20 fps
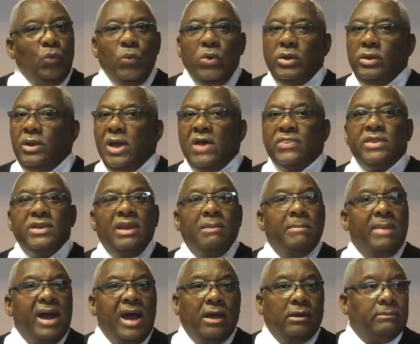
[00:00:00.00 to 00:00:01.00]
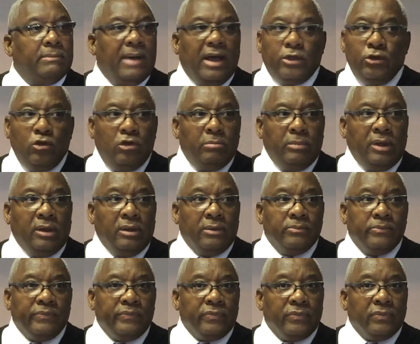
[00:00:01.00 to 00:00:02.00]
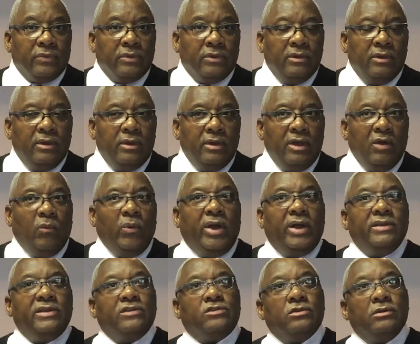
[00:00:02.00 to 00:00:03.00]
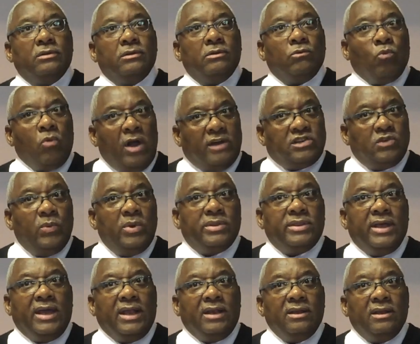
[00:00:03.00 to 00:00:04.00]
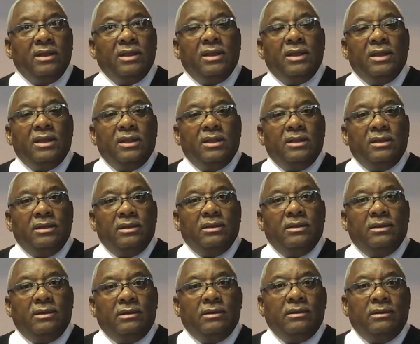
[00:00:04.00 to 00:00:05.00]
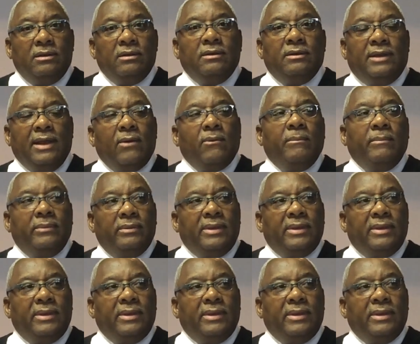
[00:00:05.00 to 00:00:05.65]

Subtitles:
with nothing in mind about you and me. If we could just wrestle with that could